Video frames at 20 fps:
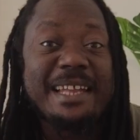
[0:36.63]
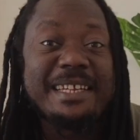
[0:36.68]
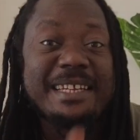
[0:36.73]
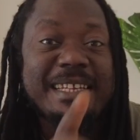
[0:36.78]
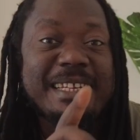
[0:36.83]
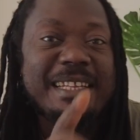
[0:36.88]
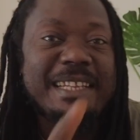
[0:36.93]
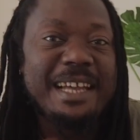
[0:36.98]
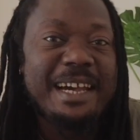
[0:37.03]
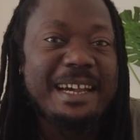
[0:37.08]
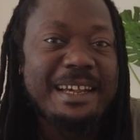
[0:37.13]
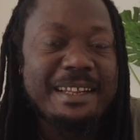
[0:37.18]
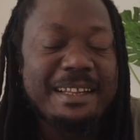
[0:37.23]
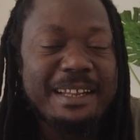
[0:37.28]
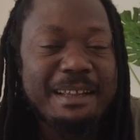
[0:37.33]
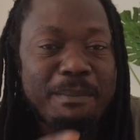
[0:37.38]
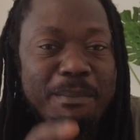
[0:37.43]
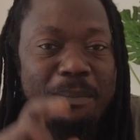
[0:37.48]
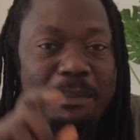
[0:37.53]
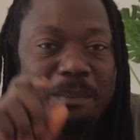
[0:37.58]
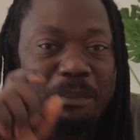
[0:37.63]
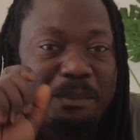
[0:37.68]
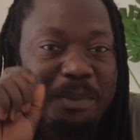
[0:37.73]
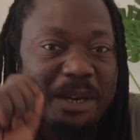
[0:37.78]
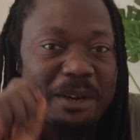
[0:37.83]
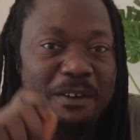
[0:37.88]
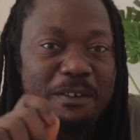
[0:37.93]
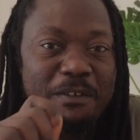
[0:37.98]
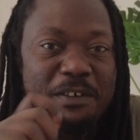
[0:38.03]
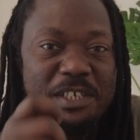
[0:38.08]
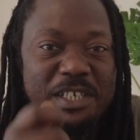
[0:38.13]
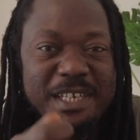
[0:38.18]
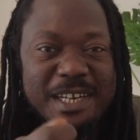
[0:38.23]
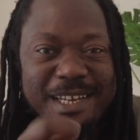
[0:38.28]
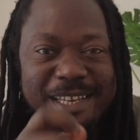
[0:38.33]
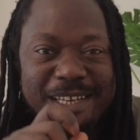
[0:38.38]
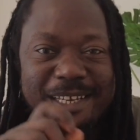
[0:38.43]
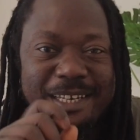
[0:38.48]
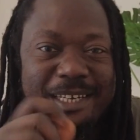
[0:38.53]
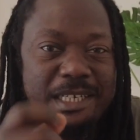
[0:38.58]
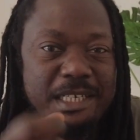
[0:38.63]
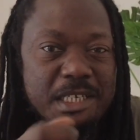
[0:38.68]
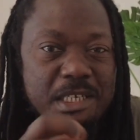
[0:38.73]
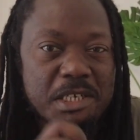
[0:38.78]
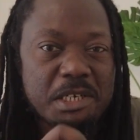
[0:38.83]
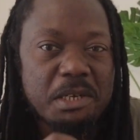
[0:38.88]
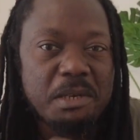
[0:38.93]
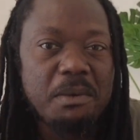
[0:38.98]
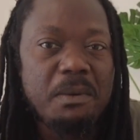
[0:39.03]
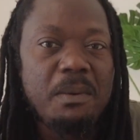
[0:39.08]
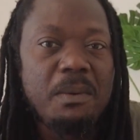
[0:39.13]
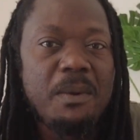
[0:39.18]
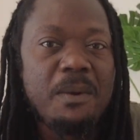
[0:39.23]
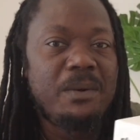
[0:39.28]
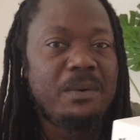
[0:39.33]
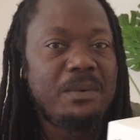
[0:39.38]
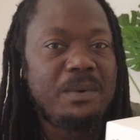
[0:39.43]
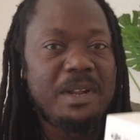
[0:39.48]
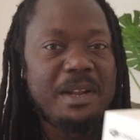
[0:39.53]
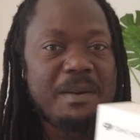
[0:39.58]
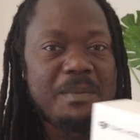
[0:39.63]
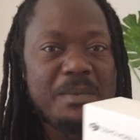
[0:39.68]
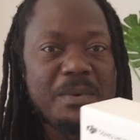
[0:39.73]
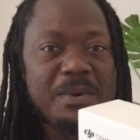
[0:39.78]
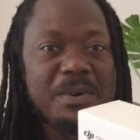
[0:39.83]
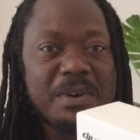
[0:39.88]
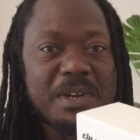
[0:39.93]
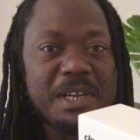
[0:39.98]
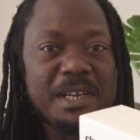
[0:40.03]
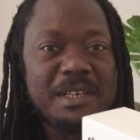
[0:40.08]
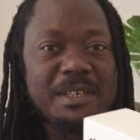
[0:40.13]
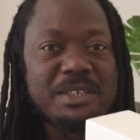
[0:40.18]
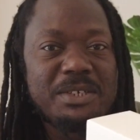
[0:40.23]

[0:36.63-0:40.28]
didn't like the bit of shakiness still when I'm walking,